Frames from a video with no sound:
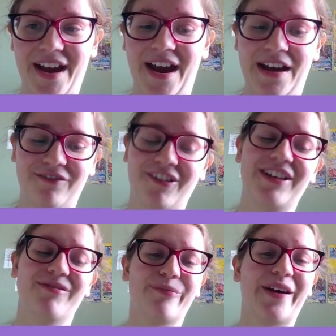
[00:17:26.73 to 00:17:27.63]
and
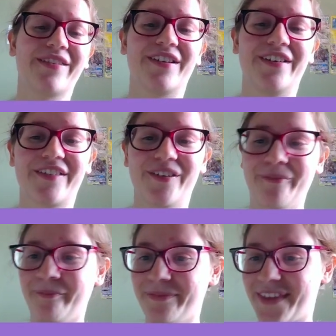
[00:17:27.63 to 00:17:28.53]
Grookey was my starter,
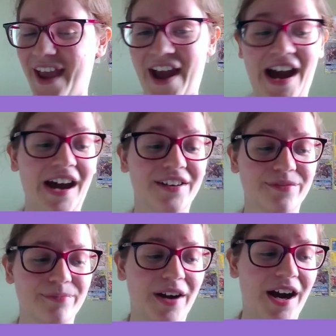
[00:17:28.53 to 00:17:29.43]
and
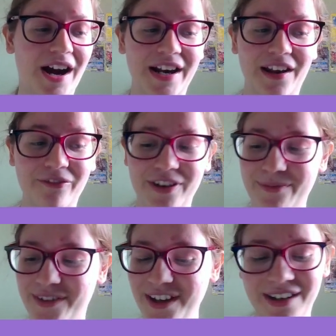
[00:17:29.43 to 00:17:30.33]
I love
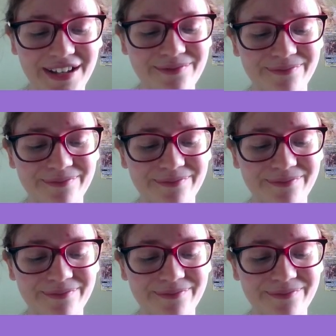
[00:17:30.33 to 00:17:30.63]
him dearly,